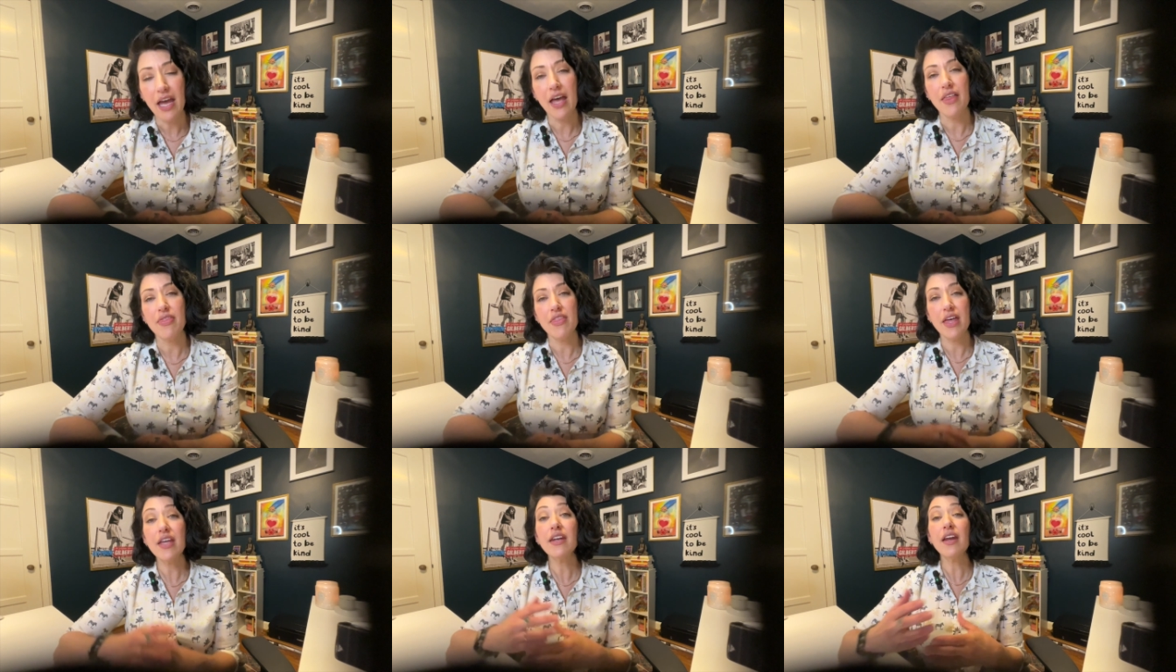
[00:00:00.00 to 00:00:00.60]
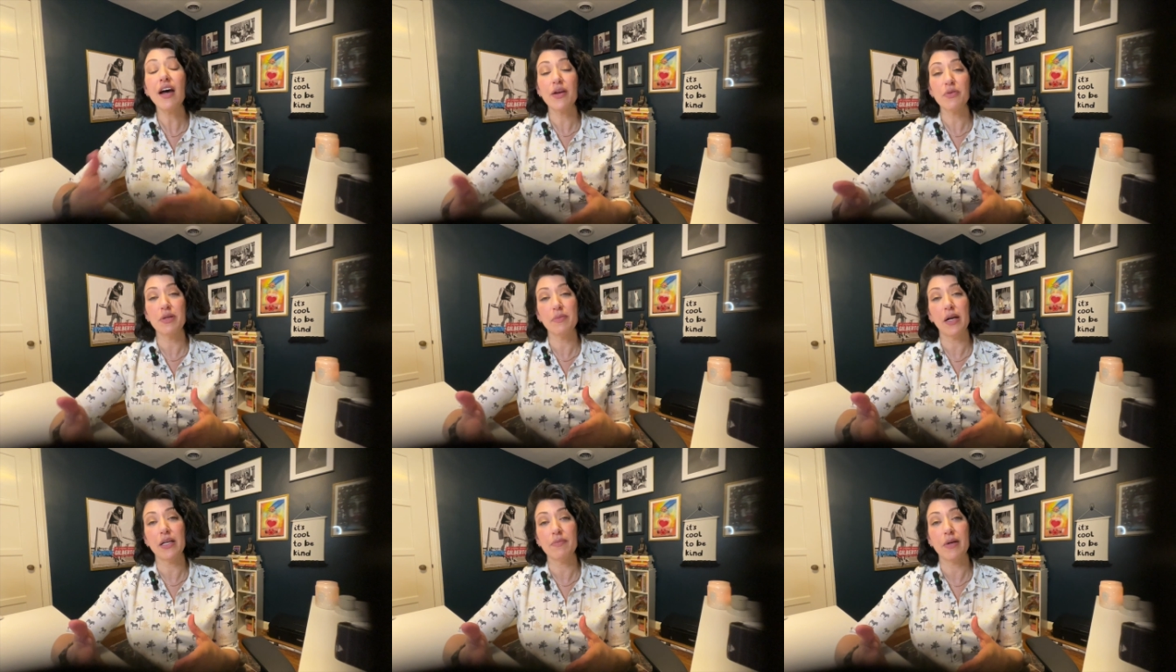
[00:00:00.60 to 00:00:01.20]
And then I
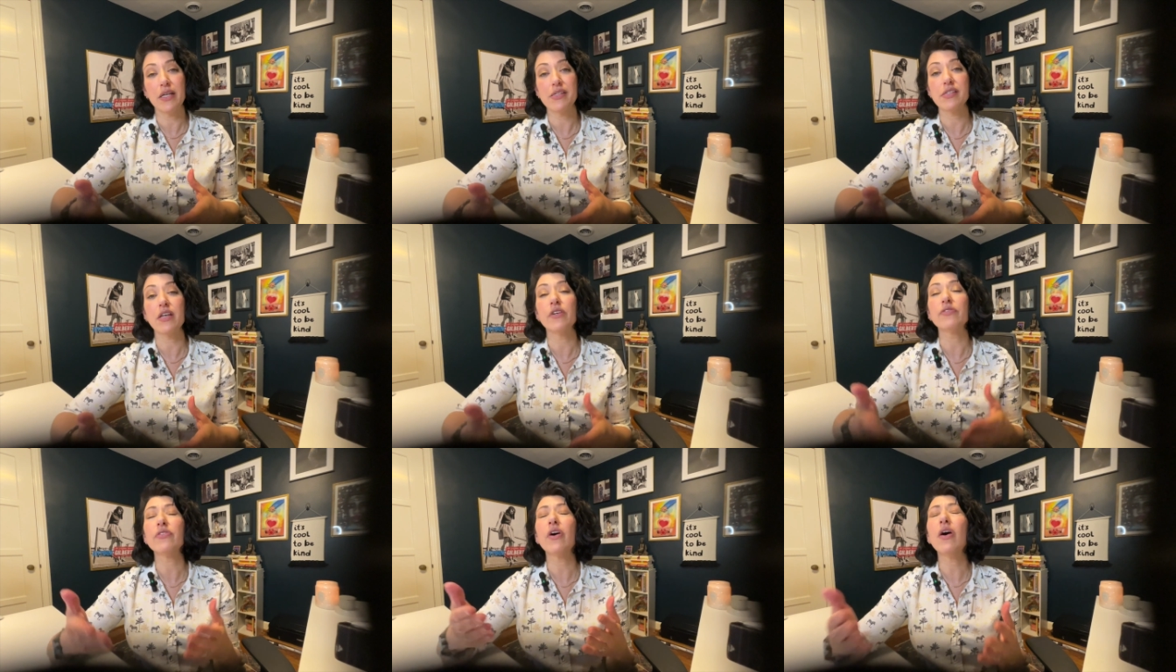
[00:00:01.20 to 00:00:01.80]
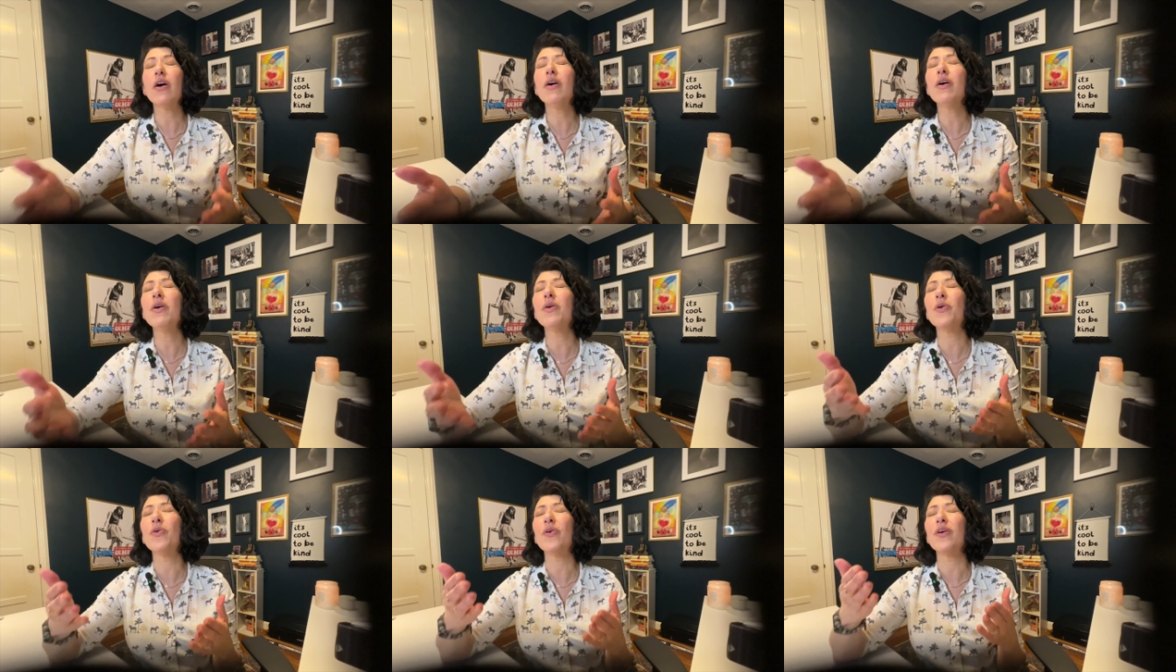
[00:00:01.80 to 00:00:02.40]
remind myself,
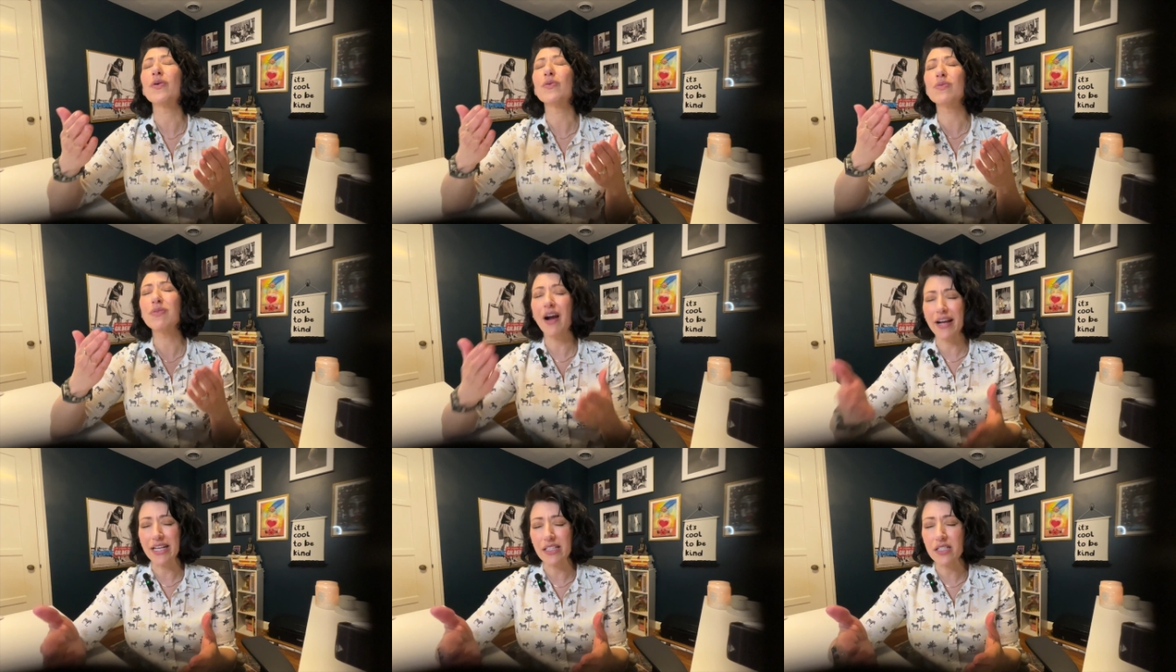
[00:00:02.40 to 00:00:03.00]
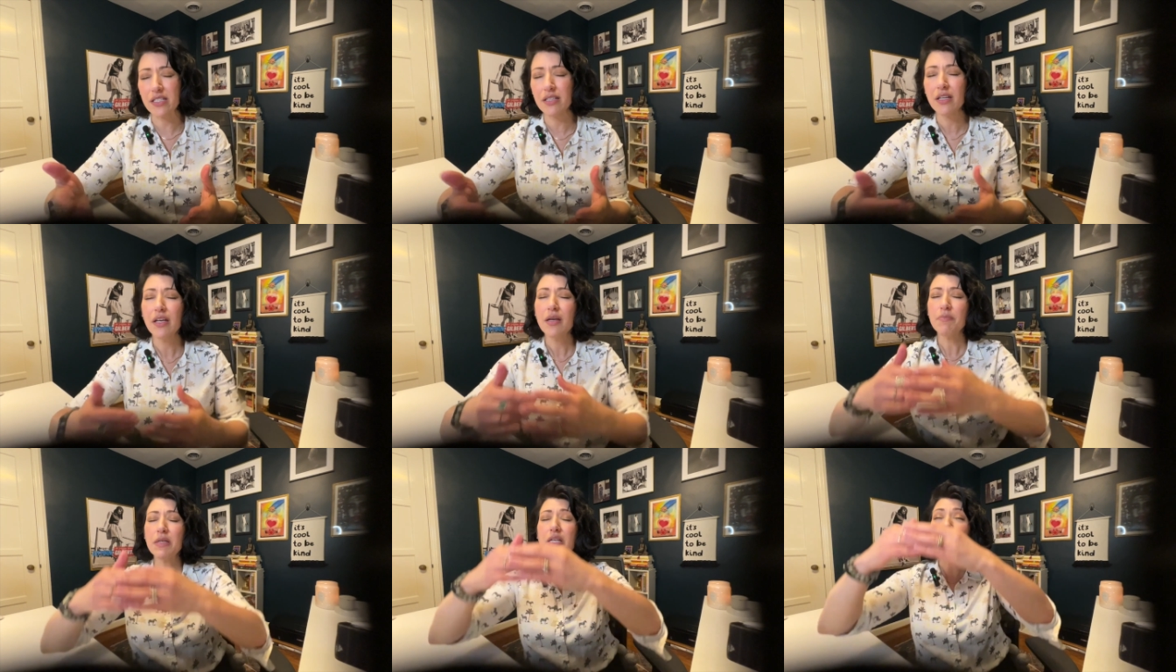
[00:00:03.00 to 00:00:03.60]
oh, right,
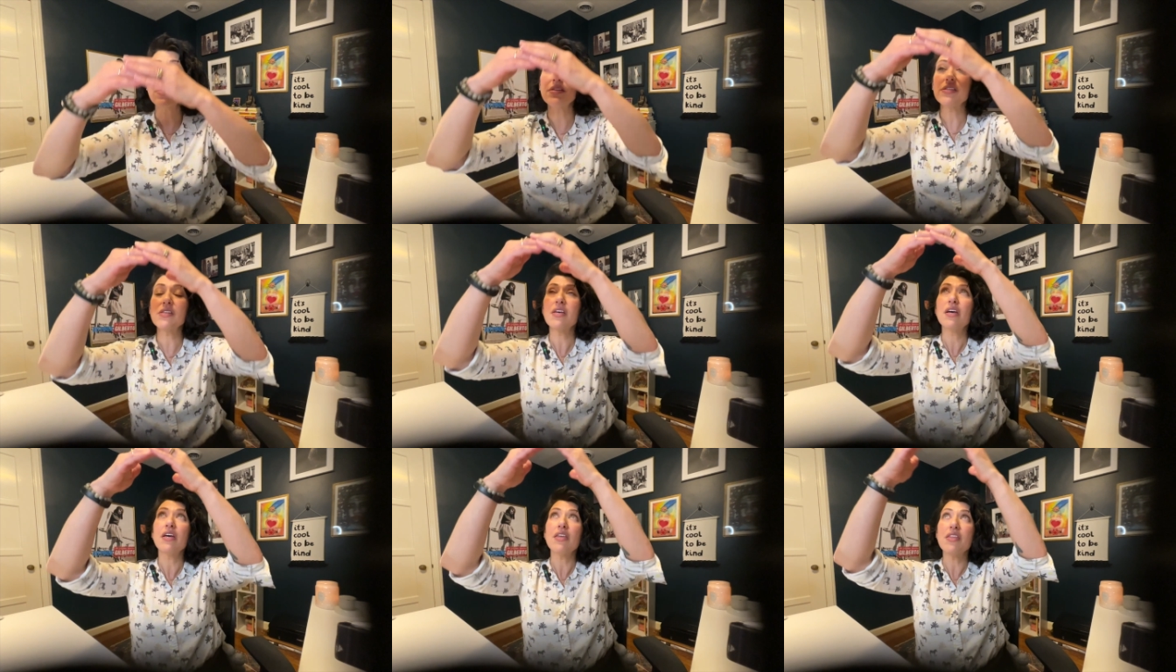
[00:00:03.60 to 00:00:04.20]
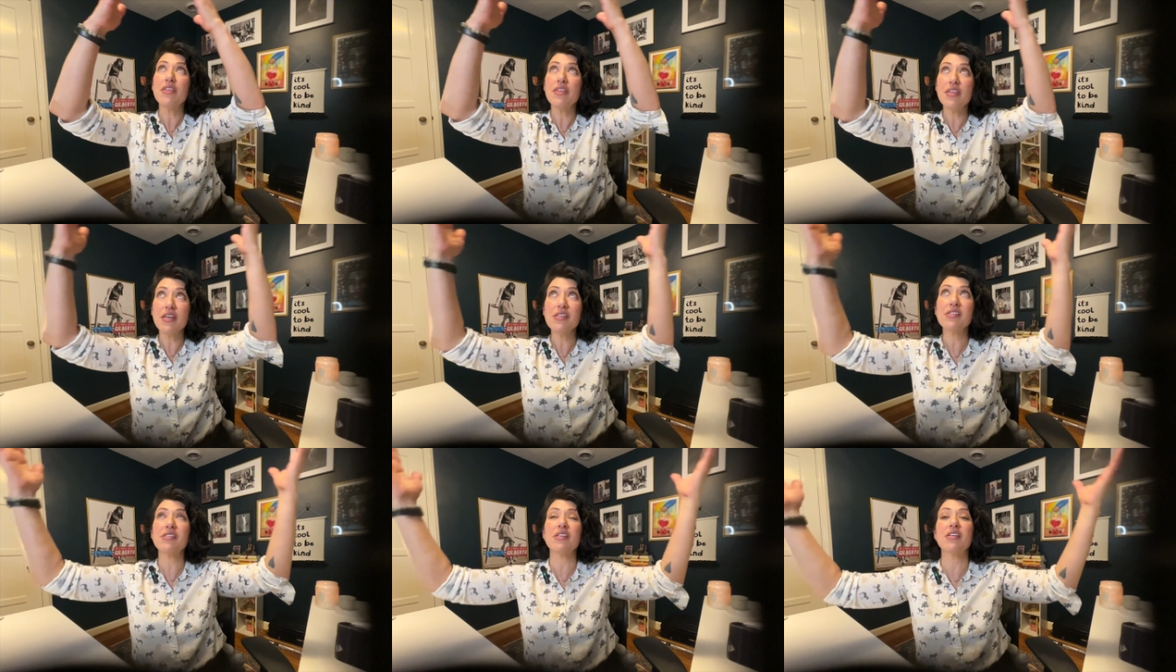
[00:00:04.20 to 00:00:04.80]
because
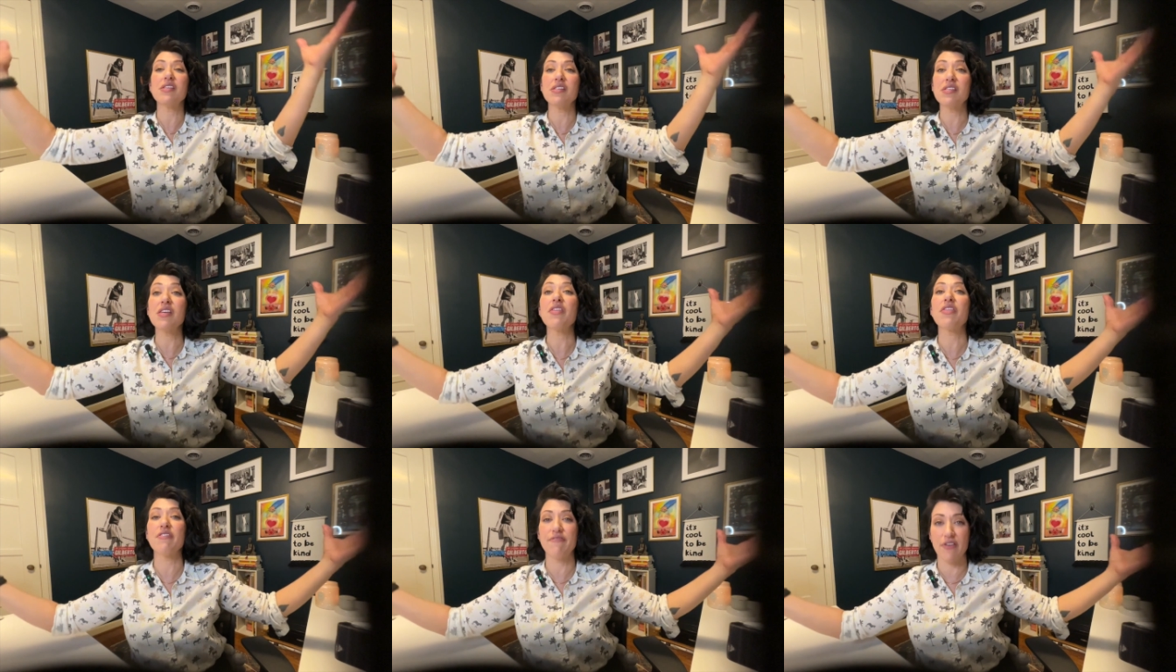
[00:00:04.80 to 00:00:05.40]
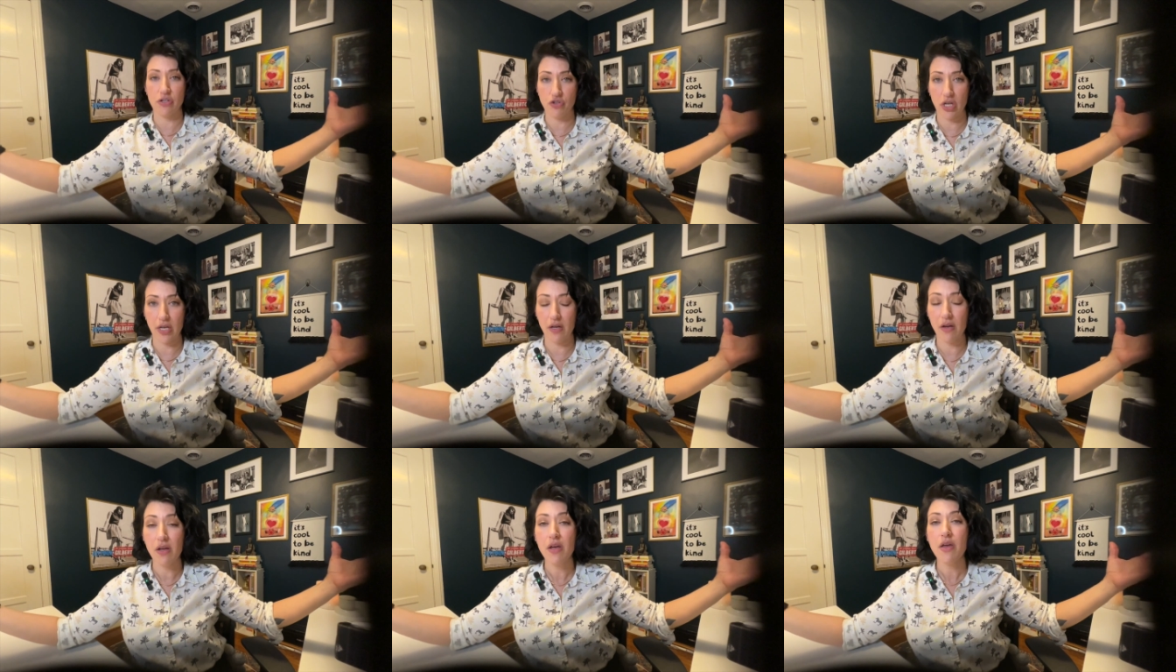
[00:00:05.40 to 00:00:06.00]
this is the
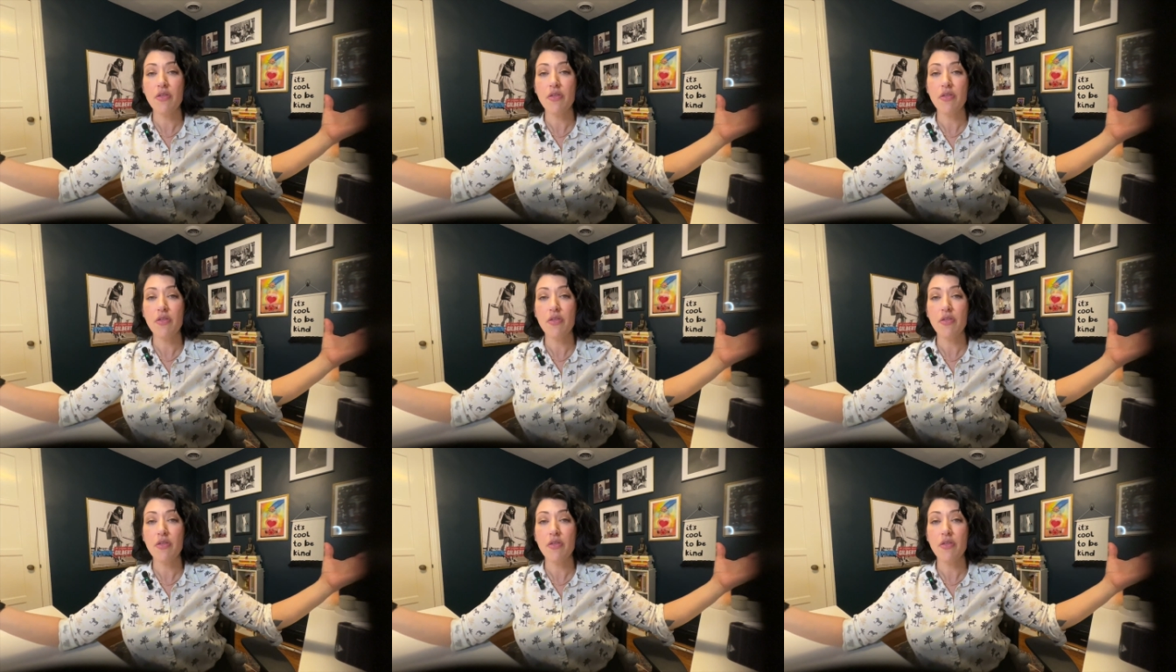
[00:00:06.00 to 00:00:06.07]
vision.